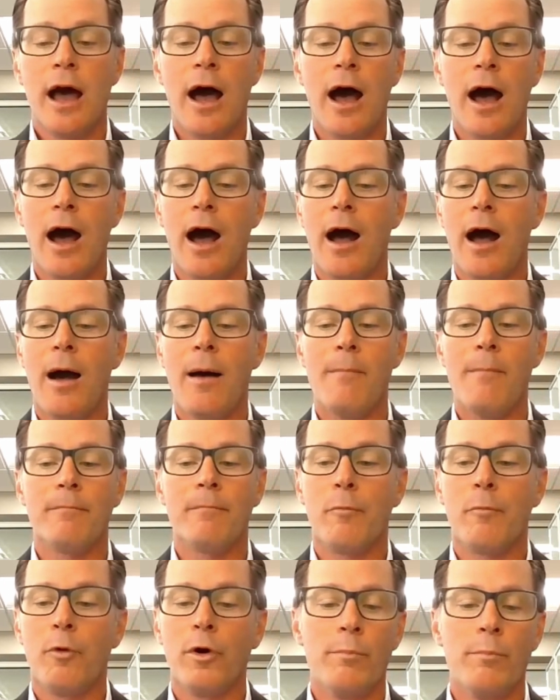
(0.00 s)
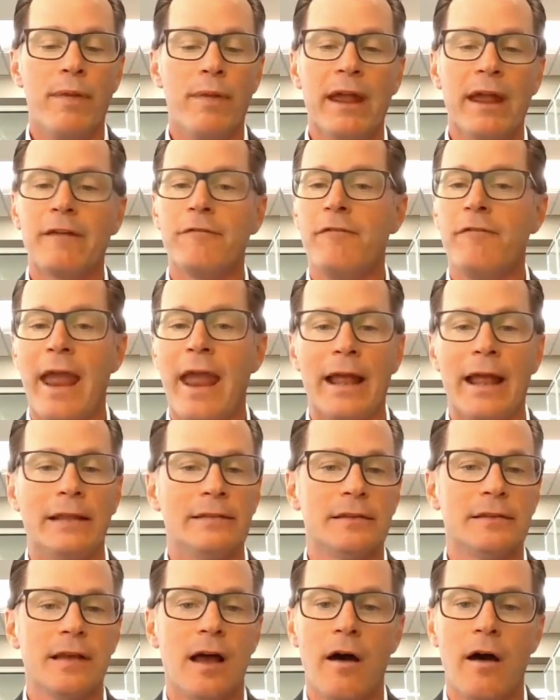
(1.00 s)
We're big
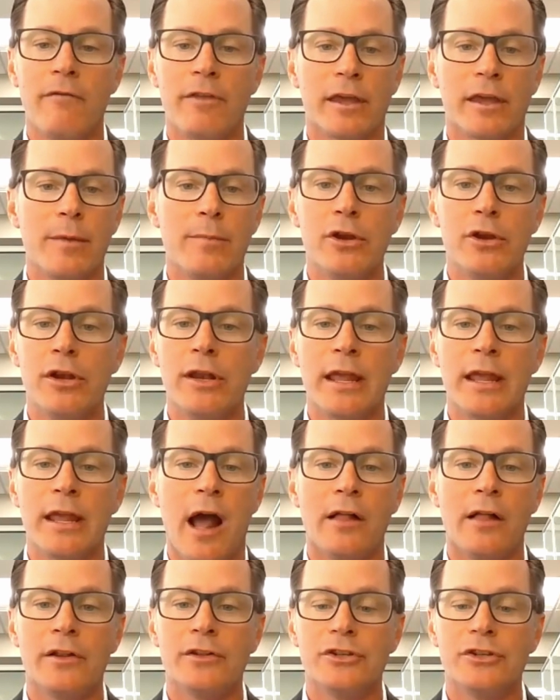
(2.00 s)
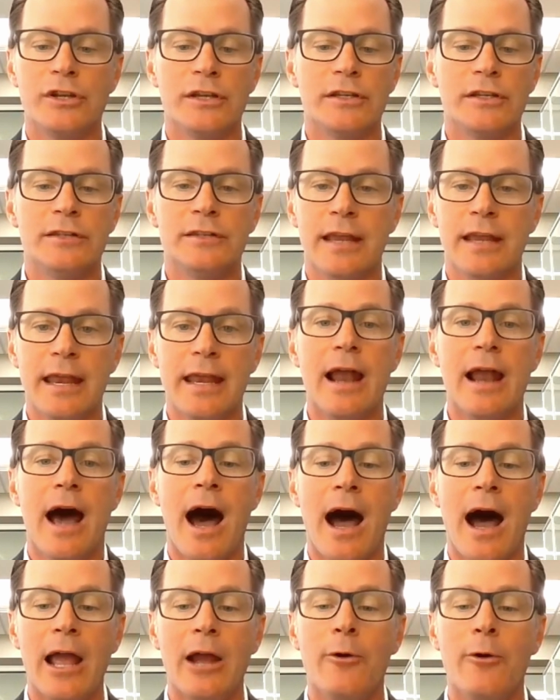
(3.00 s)
fans of the community colleges in
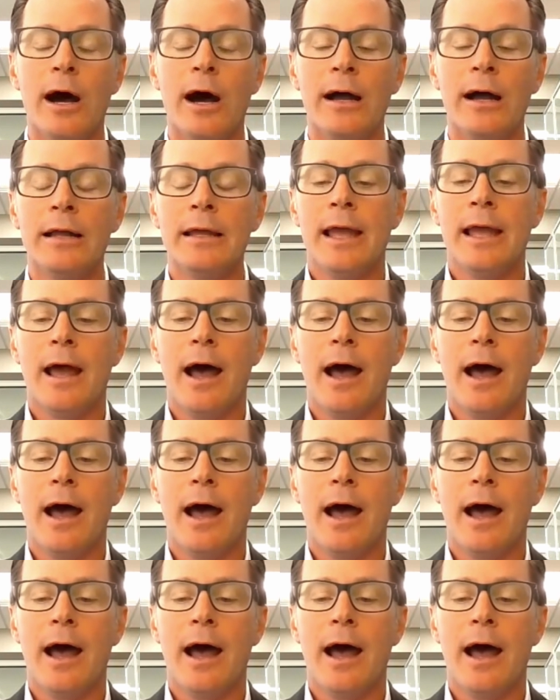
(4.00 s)
Iowa.